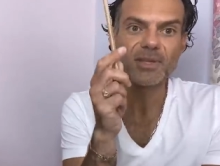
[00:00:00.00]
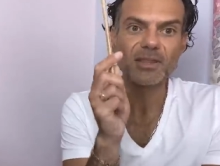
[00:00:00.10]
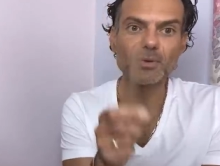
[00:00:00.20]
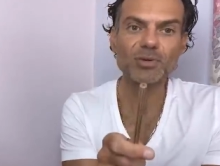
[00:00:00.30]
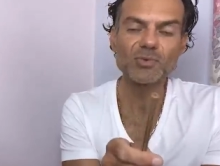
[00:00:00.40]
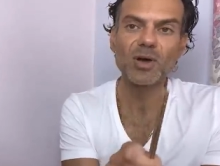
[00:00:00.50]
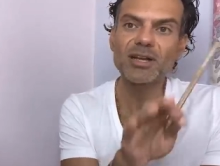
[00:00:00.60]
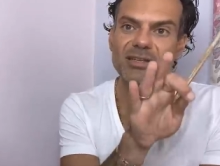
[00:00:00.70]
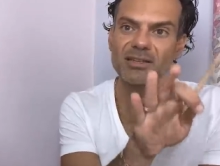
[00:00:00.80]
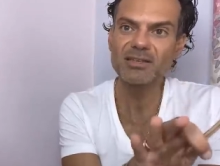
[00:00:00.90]
There was one.
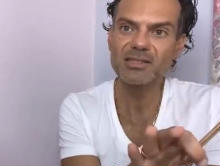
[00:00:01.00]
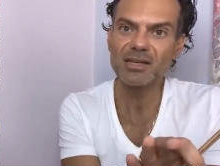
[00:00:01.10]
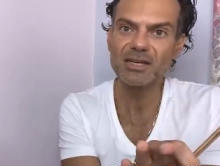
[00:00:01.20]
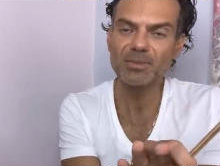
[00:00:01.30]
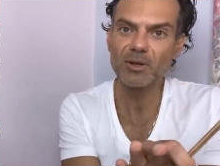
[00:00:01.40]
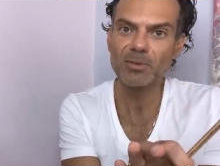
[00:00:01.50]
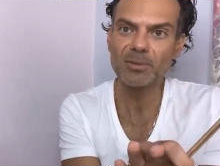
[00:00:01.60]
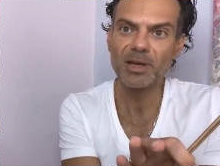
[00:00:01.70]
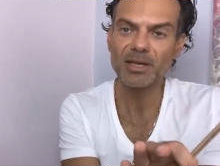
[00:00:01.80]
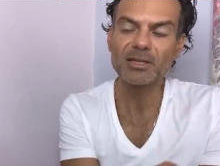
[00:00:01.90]
It didn't exactly blow my
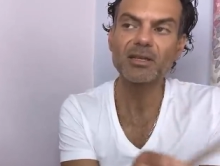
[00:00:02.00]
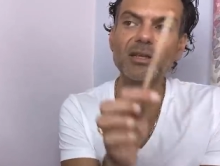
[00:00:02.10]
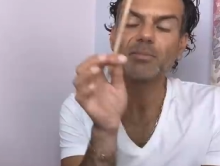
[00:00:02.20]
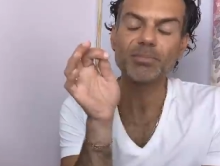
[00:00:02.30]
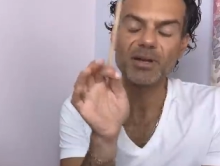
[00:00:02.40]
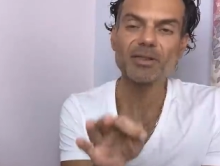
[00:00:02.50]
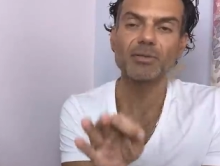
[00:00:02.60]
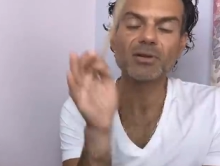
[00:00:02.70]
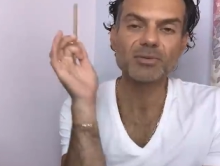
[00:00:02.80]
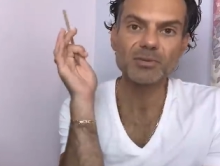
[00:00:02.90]
mind, but I
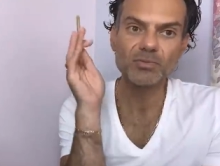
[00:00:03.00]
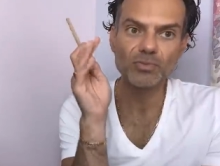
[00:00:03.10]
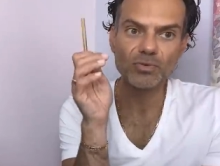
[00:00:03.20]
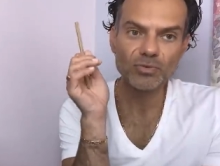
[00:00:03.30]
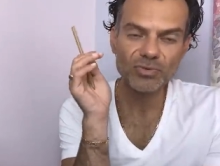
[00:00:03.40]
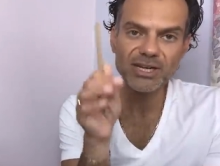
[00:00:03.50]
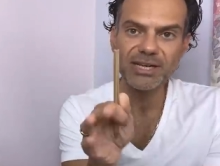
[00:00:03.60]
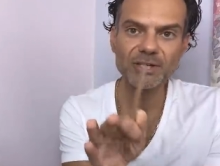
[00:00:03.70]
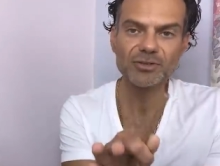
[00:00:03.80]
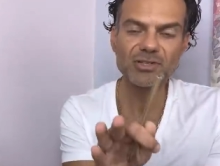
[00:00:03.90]
thought it was a
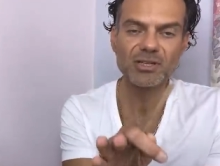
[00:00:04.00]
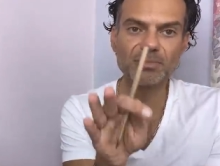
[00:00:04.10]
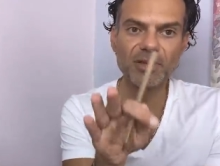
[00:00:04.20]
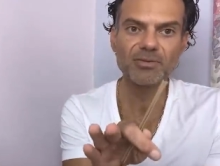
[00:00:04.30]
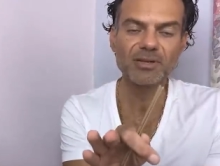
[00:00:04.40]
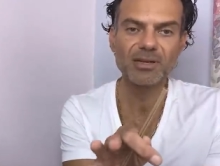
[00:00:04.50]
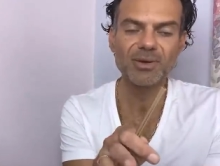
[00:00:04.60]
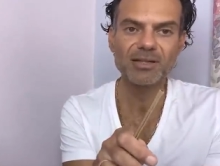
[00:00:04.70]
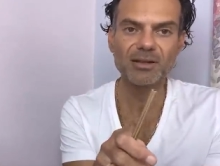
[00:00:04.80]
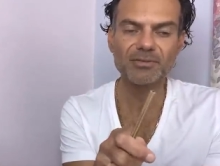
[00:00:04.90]
really interesting, perfectly
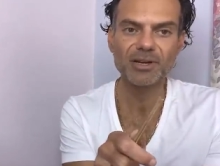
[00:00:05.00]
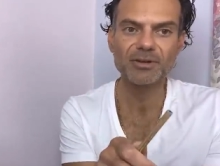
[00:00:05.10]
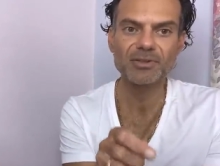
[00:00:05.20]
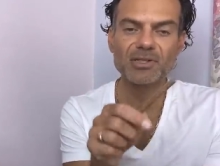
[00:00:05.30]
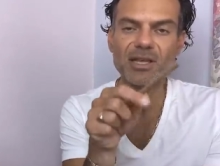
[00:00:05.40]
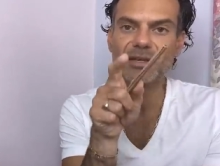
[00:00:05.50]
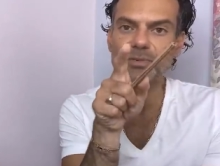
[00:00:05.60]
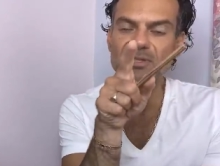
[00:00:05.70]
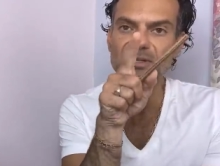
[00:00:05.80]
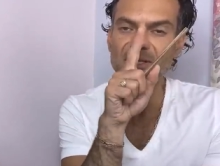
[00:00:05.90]
well done fragrance. And it
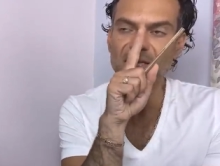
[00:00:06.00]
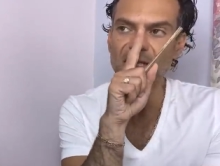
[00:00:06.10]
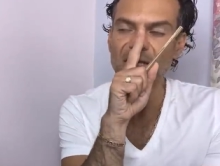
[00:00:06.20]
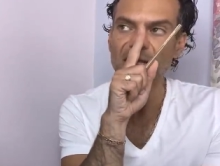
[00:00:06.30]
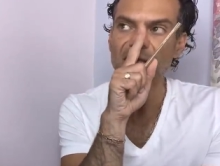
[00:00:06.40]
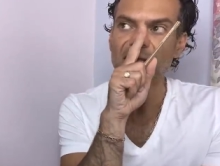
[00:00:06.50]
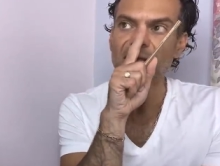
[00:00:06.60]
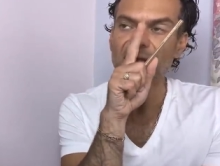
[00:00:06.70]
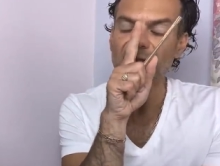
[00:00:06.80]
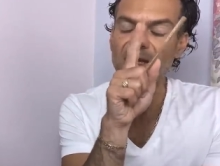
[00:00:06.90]
was the
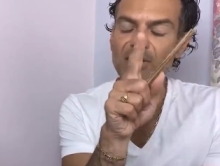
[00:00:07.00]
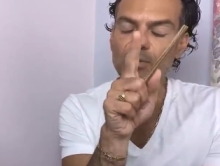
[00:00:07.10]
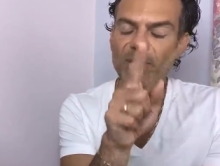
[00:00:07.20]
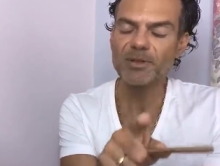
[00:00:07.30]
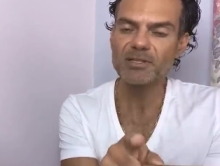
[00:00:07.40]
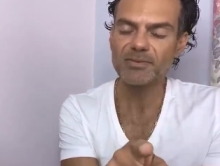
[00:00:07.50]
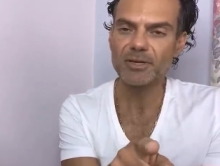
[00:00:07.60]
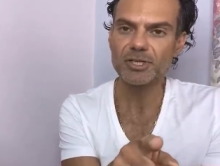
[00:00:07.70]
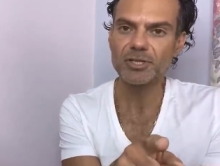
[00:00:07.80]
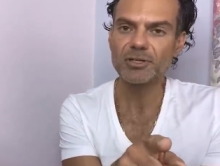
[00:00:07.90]
uh, women's
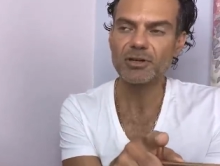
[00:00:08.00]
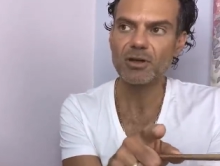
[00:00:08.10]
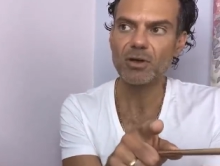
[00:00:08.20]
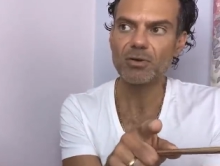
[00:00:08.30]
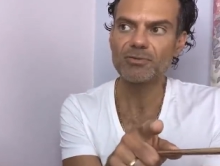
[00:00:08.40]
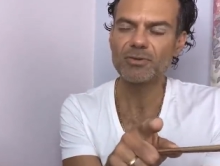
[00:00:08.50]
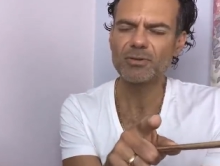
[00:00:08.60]
version of